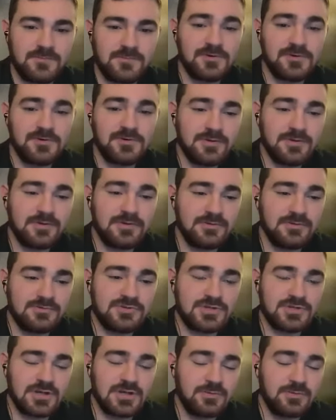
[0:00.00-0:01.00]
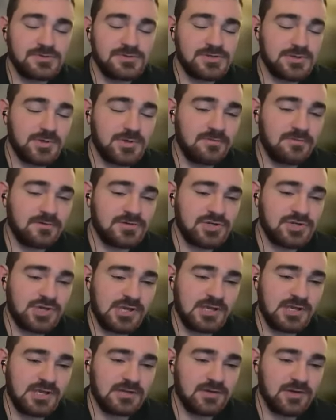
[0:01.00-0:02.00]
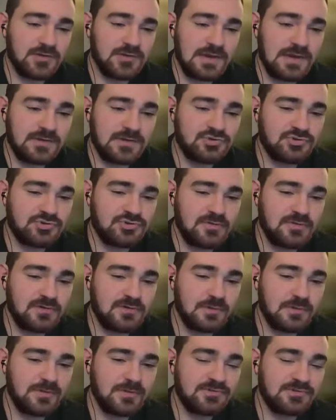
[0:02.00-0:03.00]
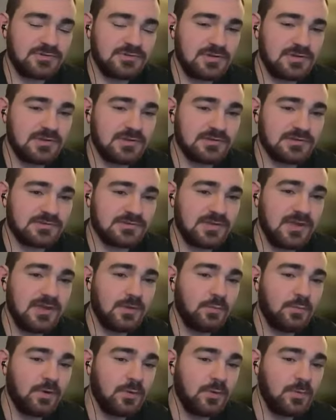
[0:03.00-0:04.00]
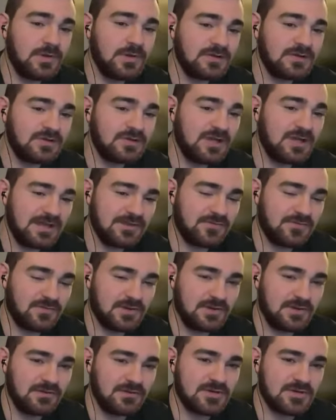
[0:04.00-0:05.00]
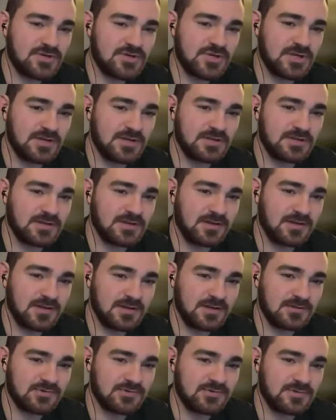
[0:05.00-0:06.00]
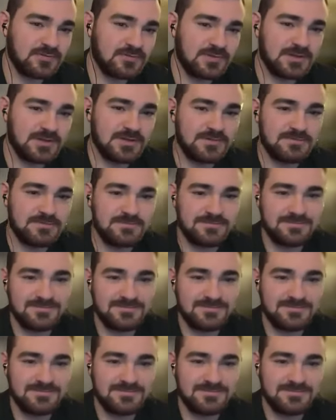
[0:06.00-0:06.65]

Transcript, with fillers: What about you, Joe? Would you ever cheat in online trivia? let me ask you this What would it take for you to cheat in online trivia?